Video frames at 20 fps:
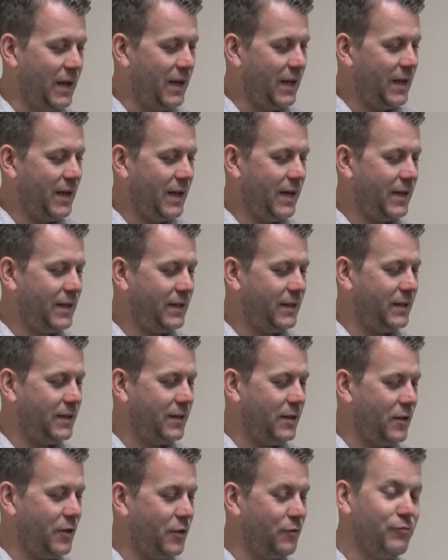and
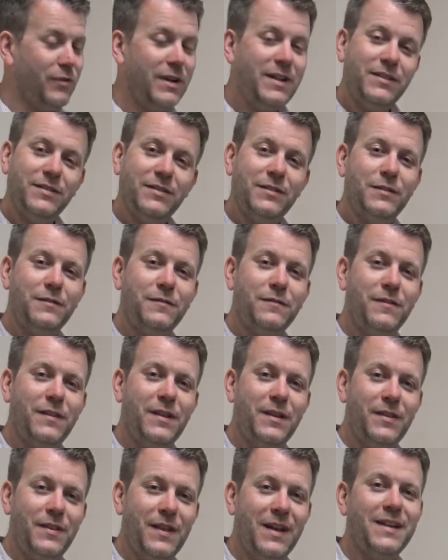the reason
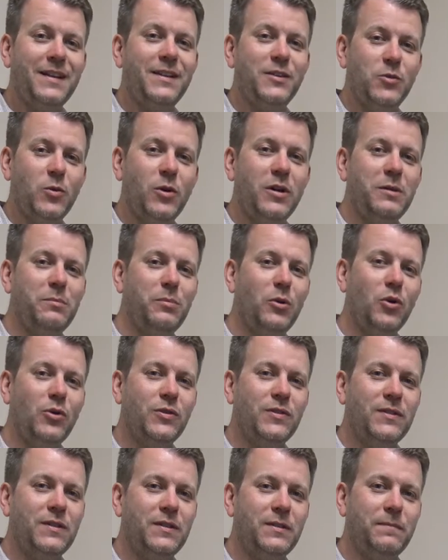that that is quite
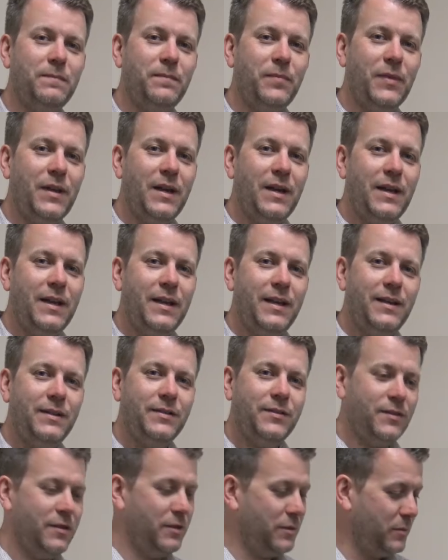important is
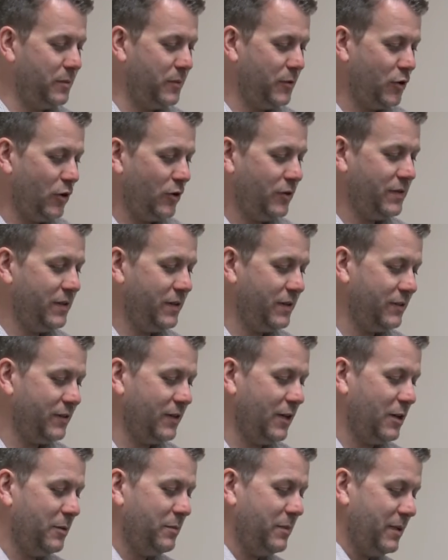that the majority of the
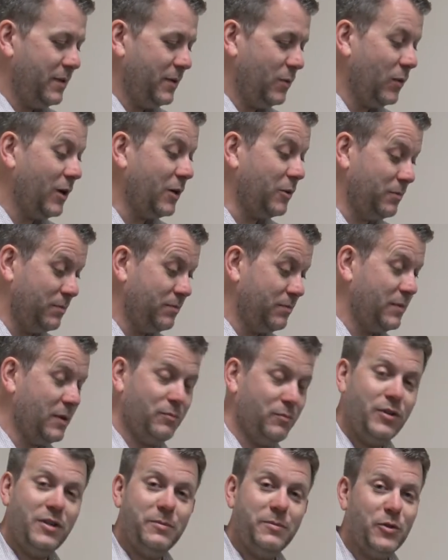time, well,
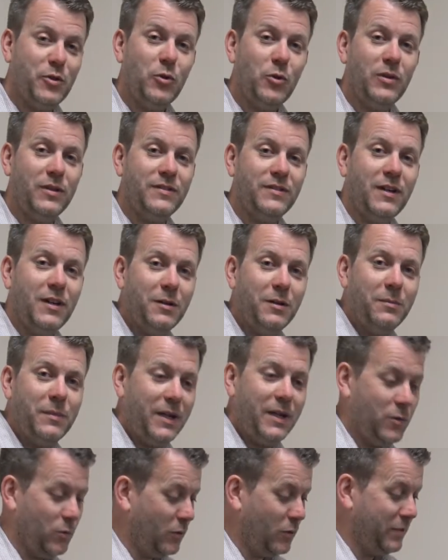pretty much all the time,
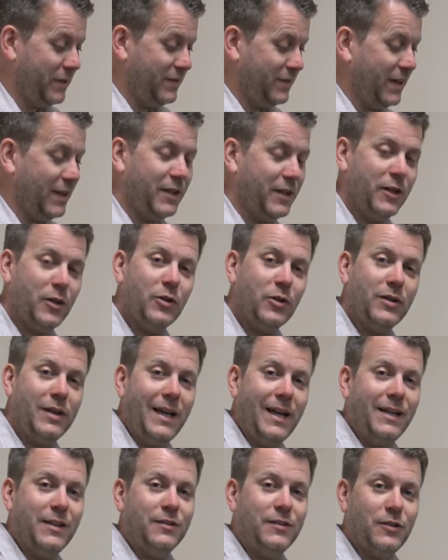it will be standing on
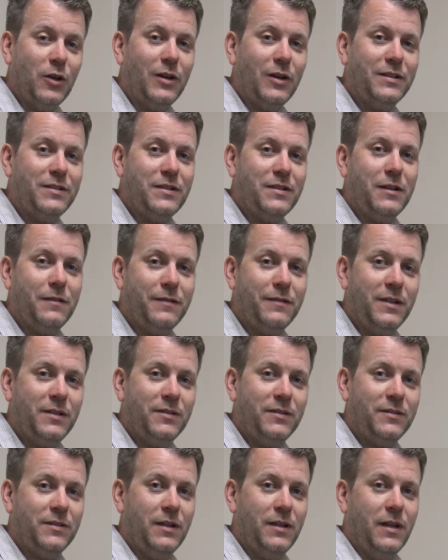a solid
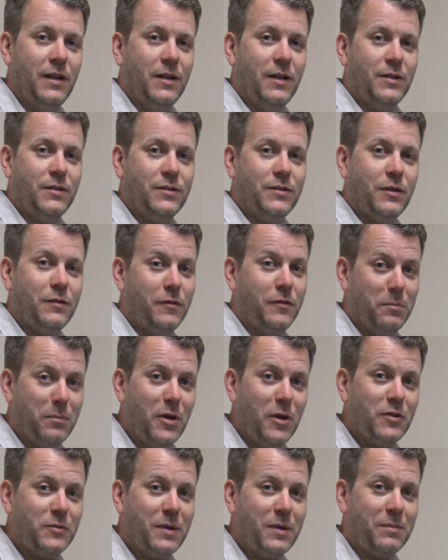surface. So for
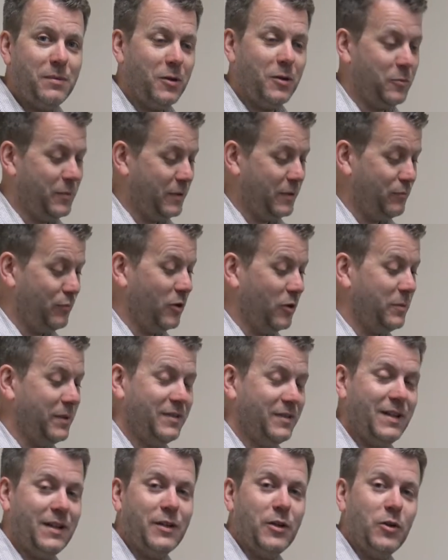most people it will be probably
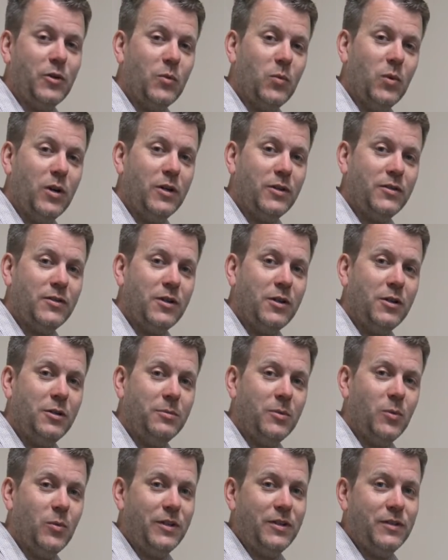standing on a worktop,
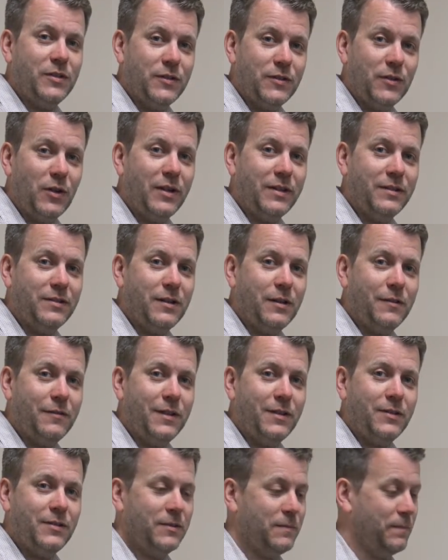which is a solid
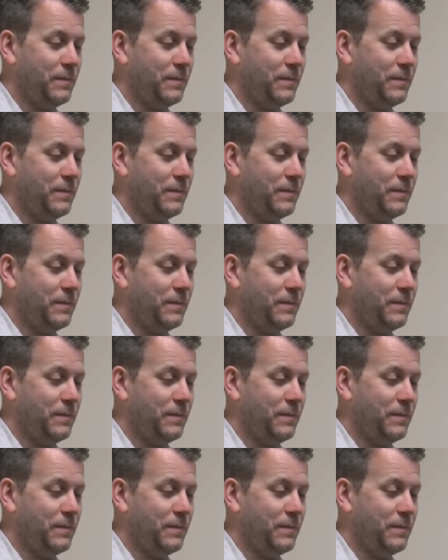surface,